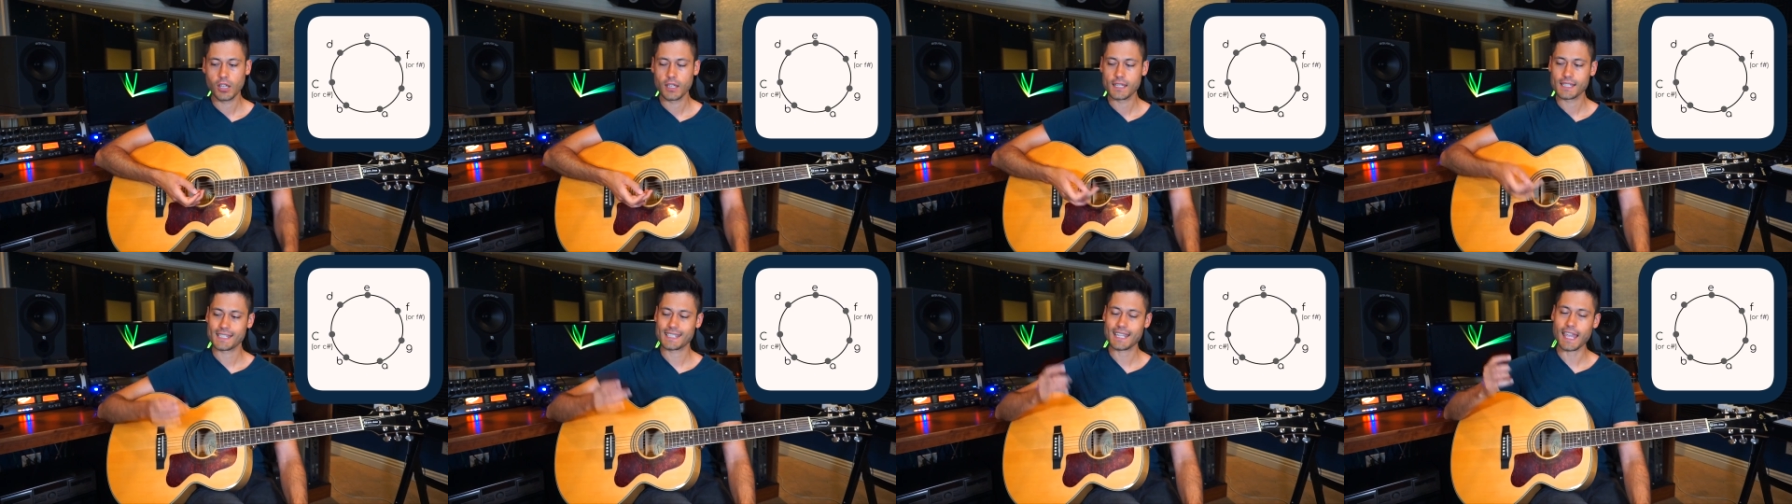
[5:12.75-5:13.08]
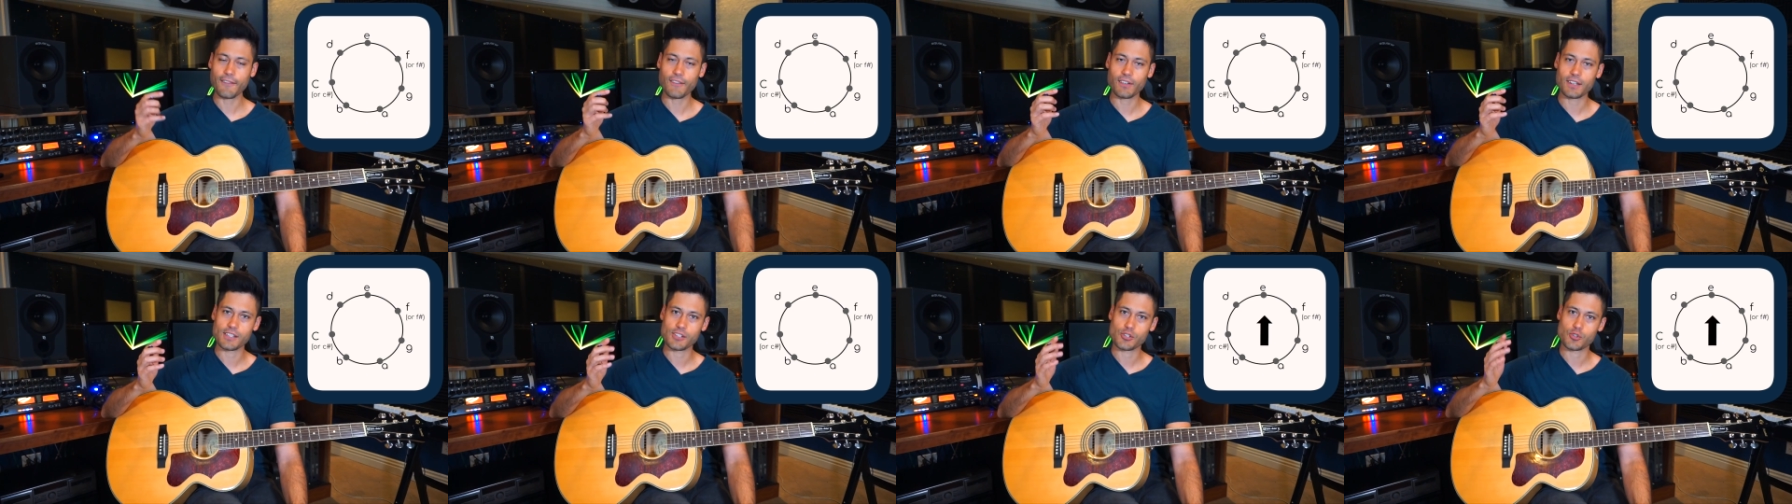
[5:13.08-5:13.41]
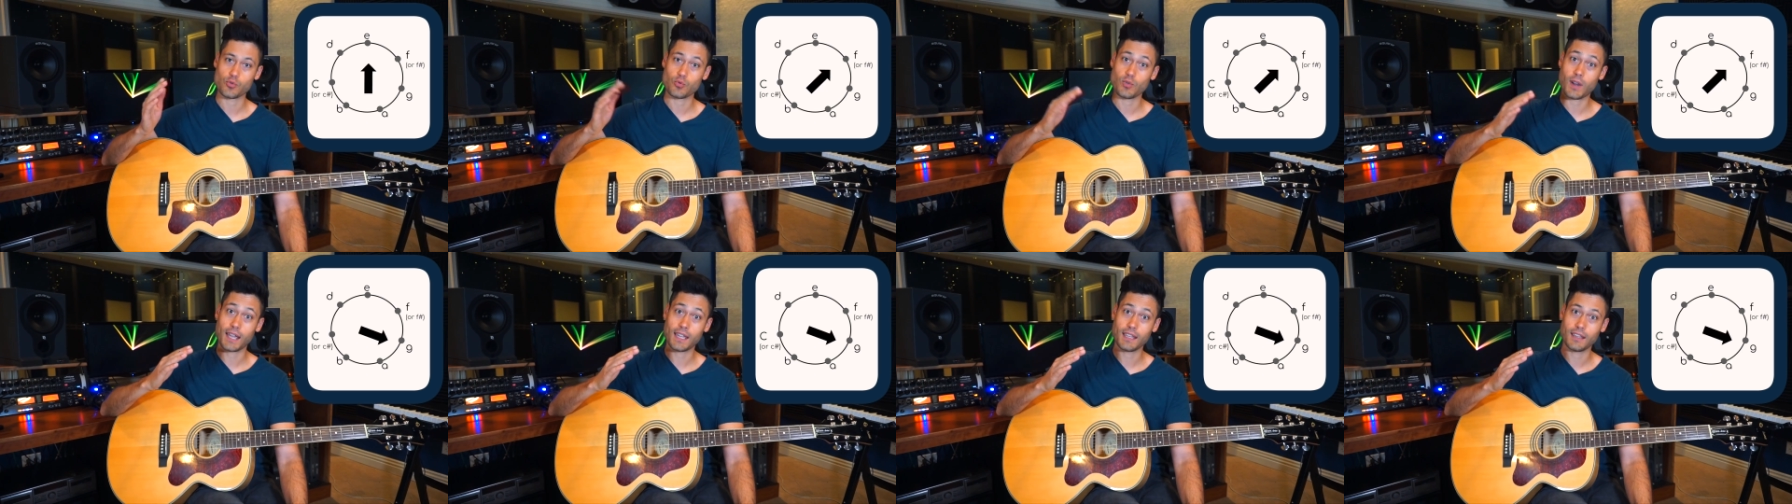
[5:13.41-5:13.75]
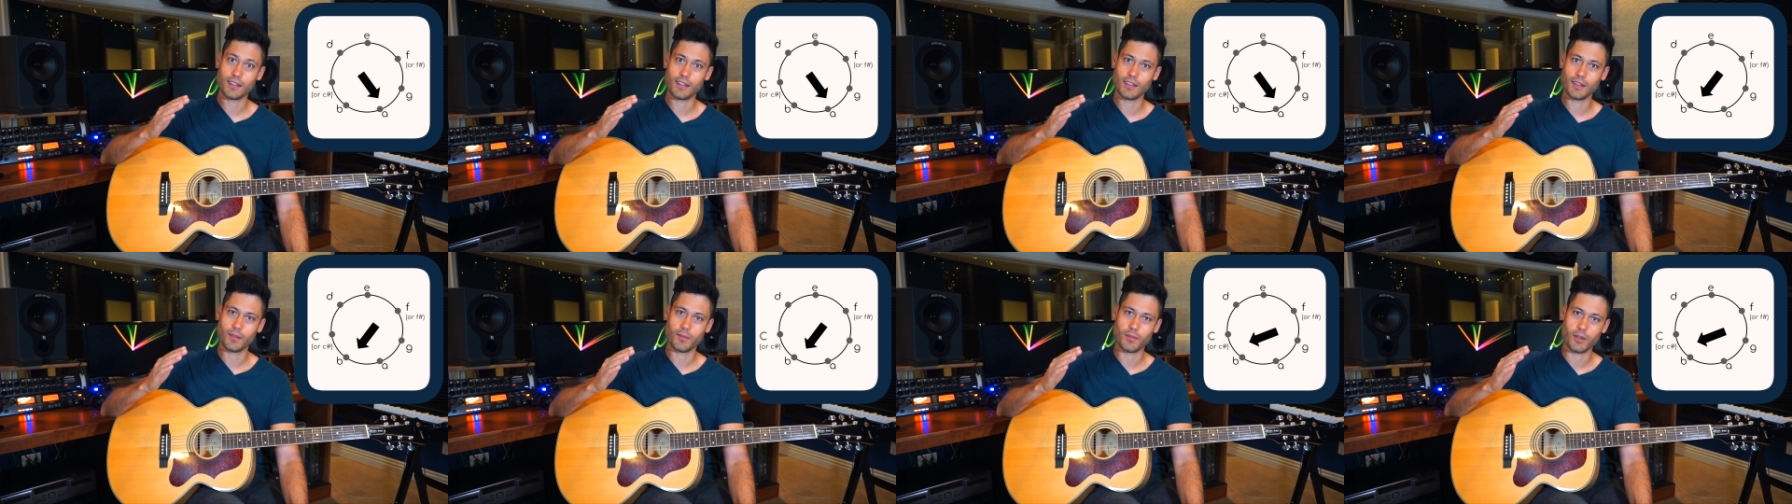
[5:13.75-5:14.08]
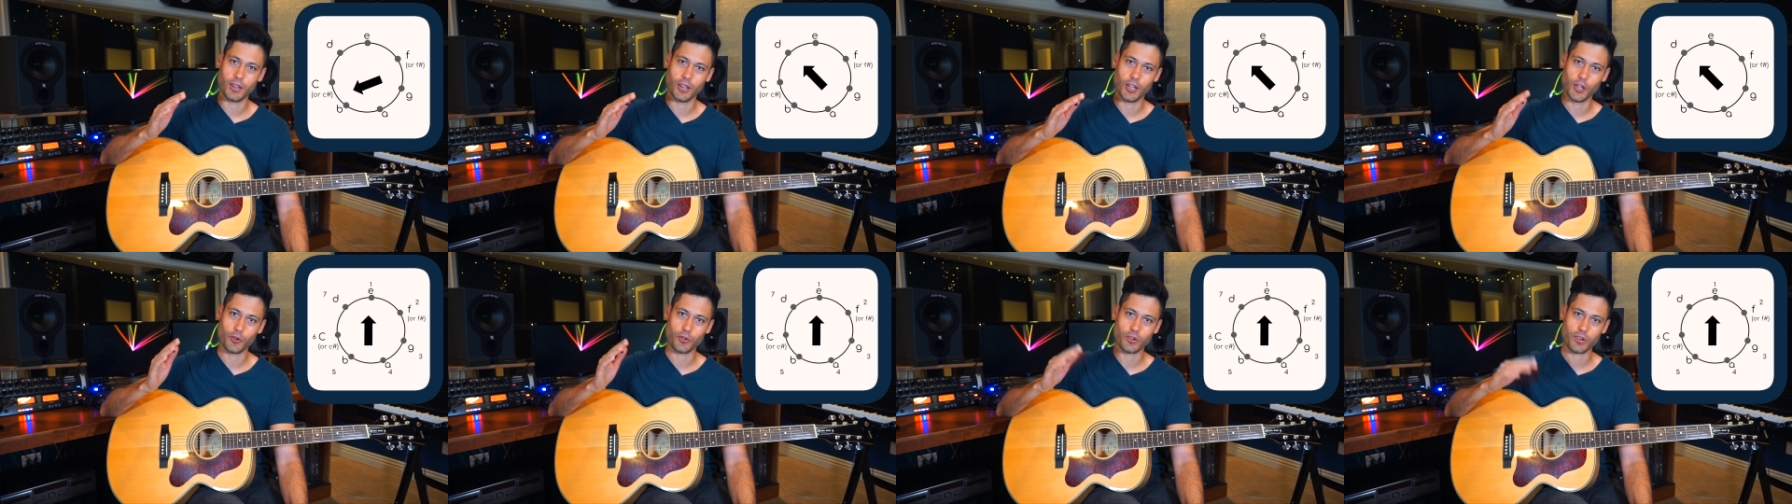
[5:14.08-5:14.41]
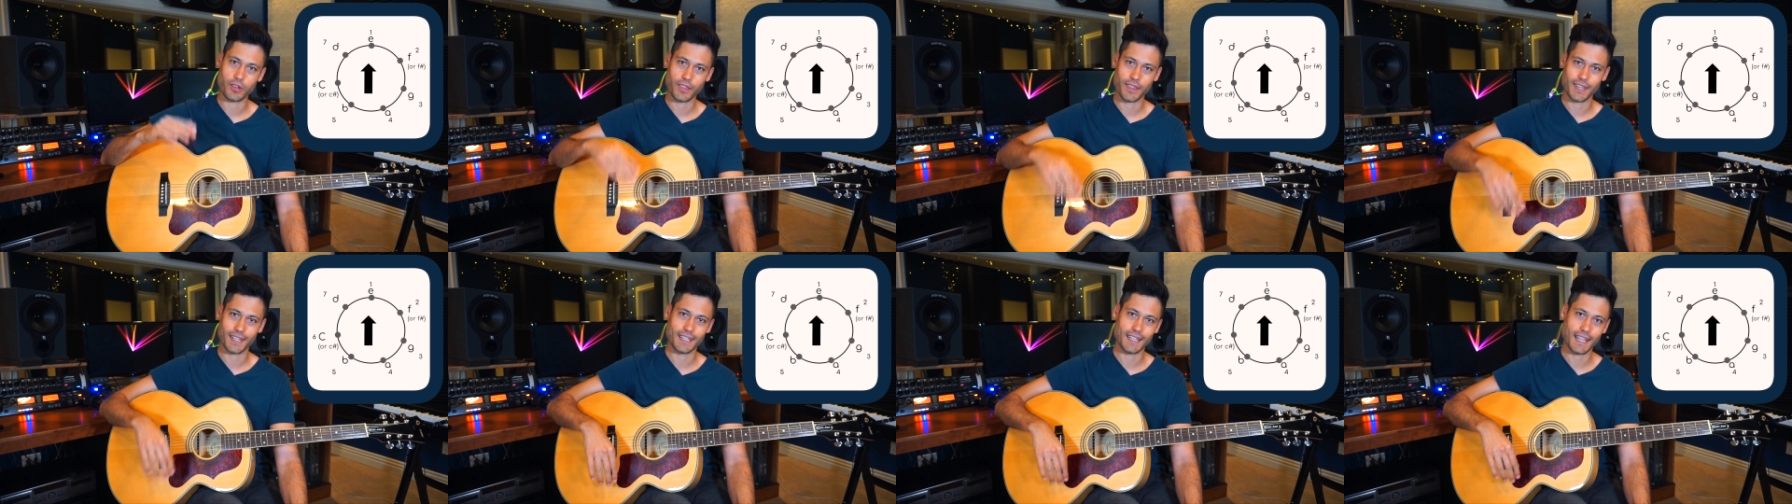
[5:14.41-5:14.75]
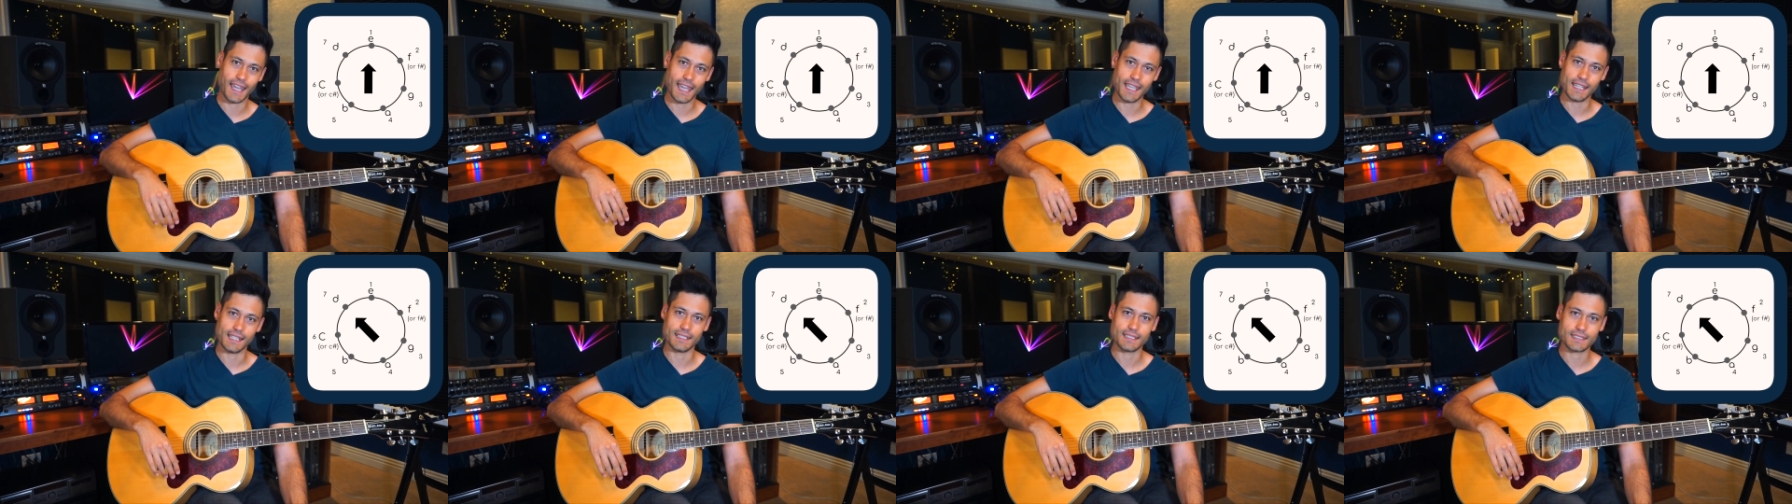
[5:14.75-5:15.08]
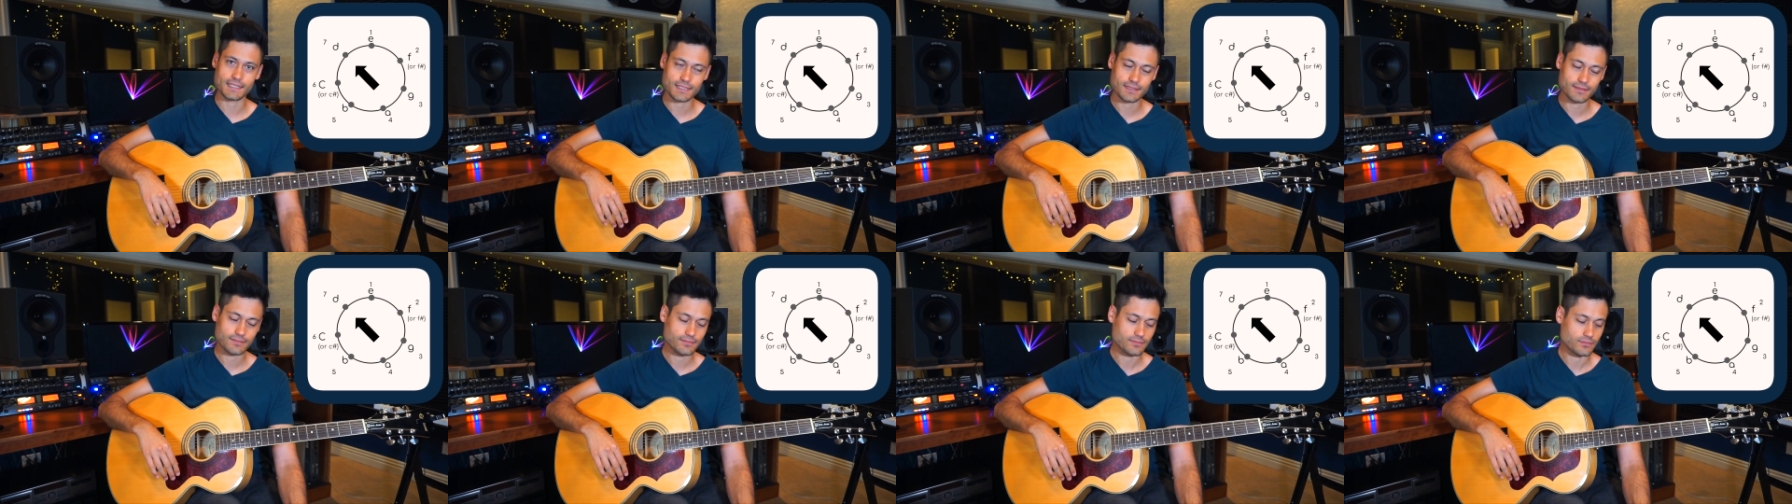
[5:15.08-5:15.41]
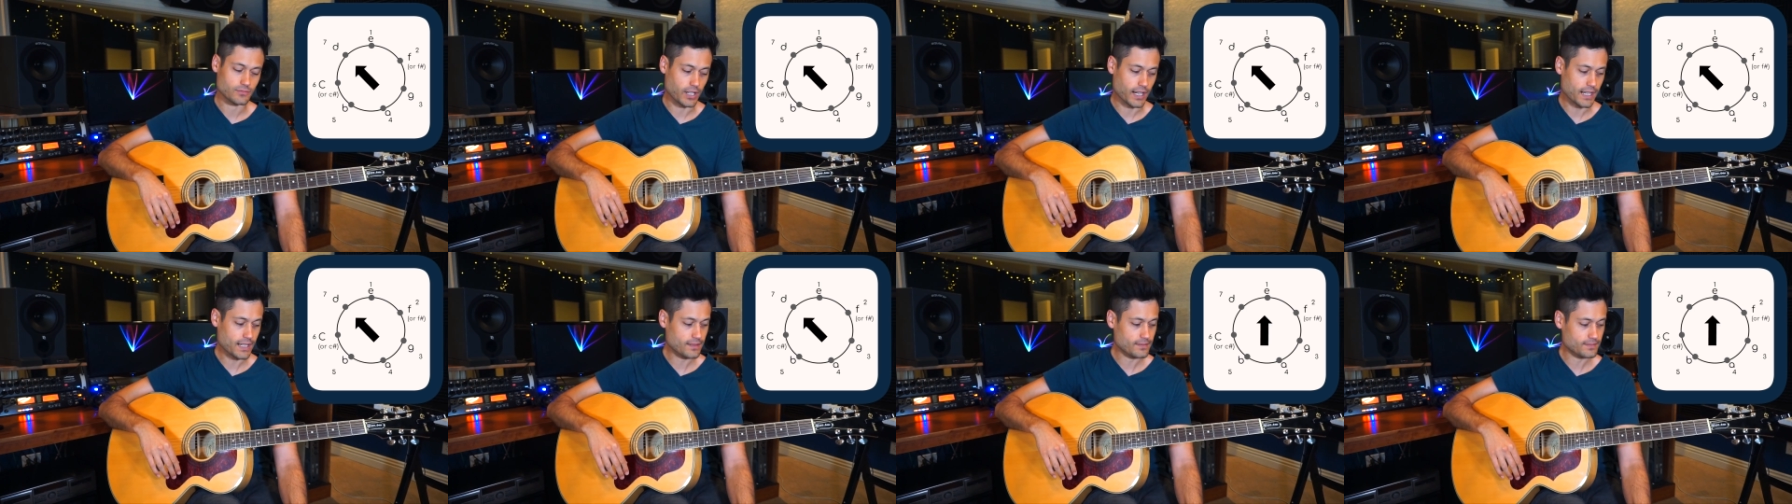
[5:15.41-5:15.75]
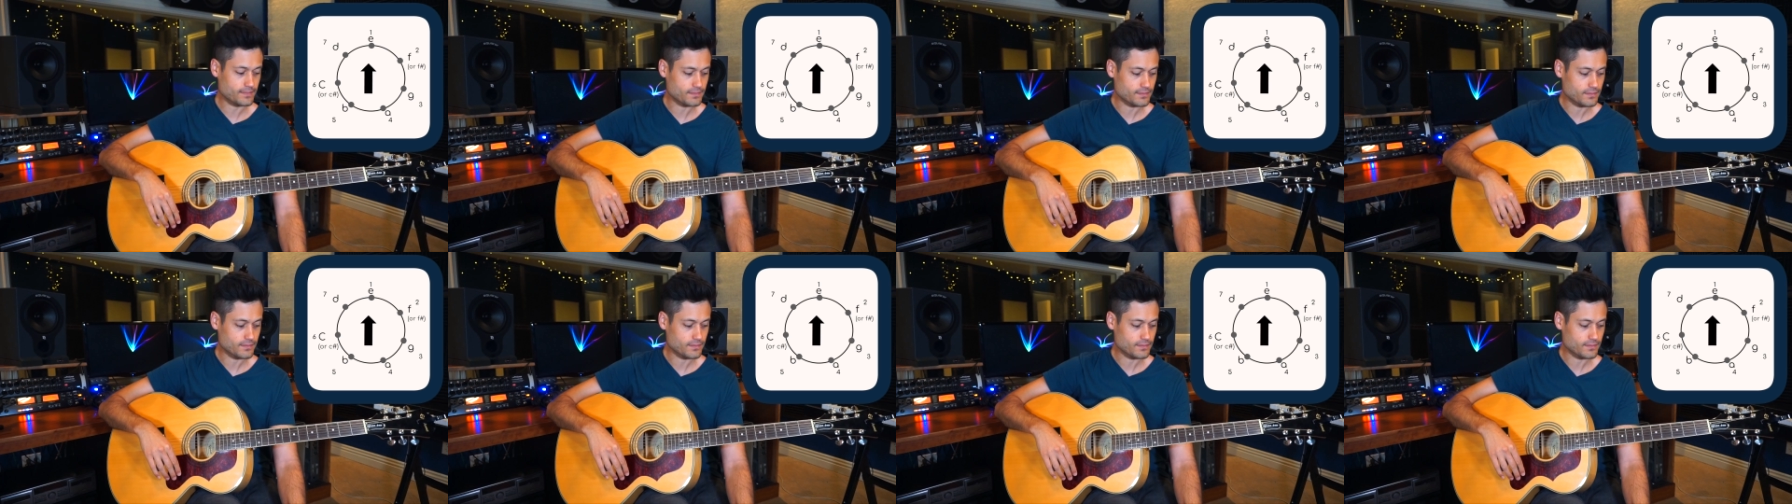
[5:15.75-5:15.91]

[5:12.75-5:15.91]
is right lower than 8, right?